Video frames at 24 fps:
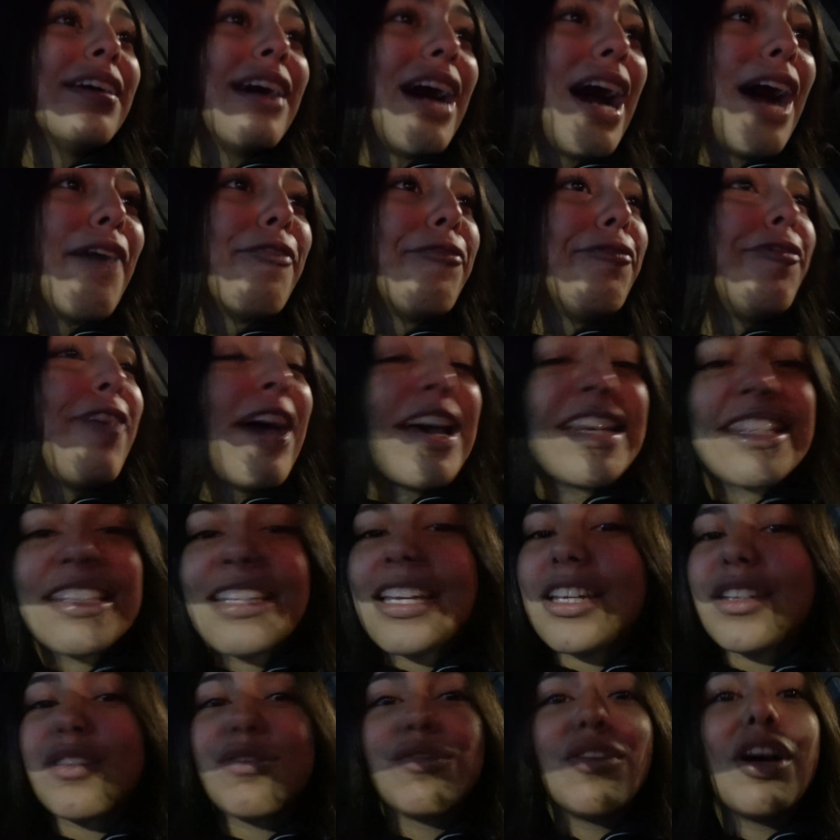I'm fast
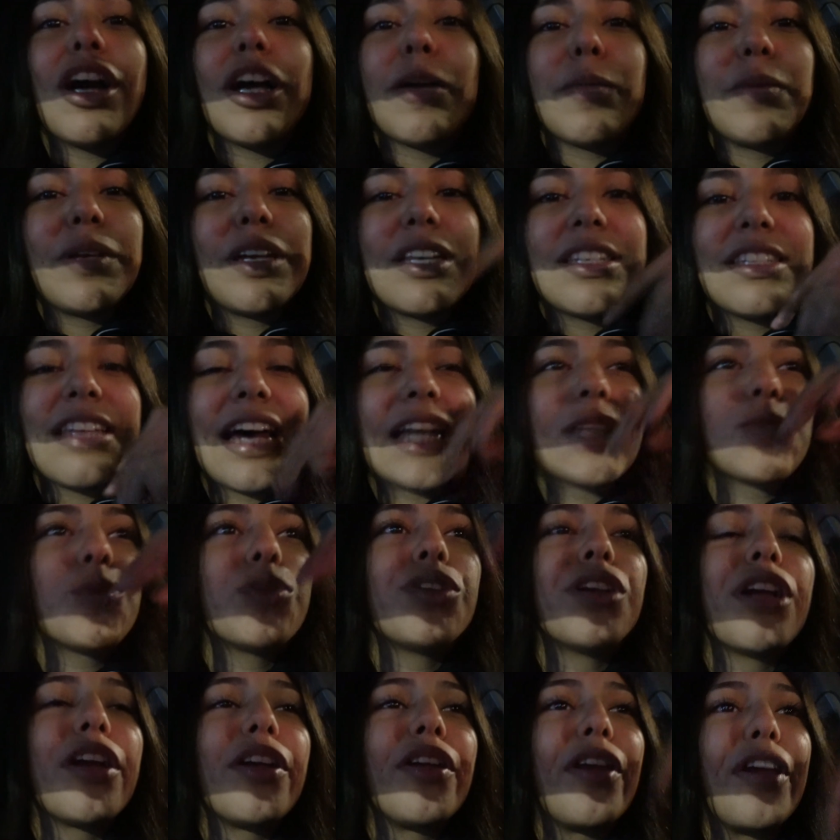as fuck because that's what
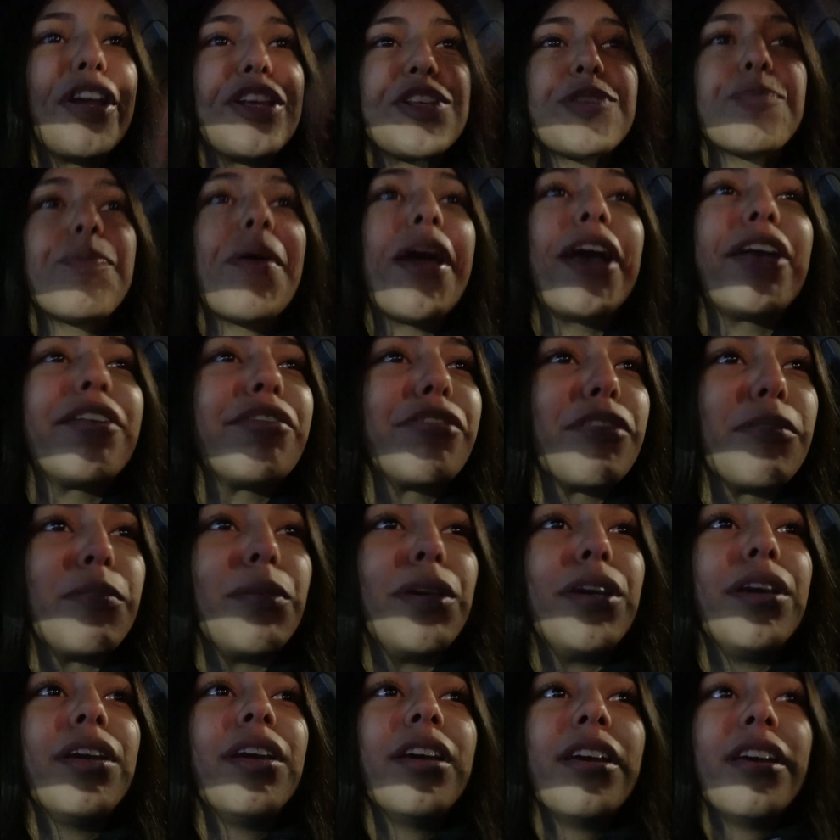they're going to expect from
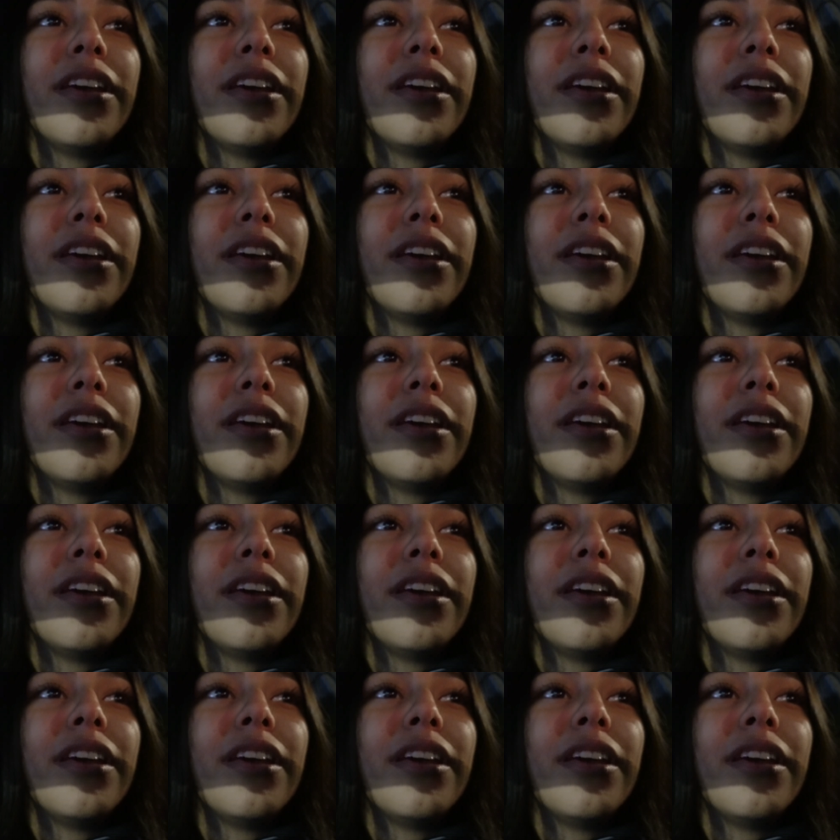me.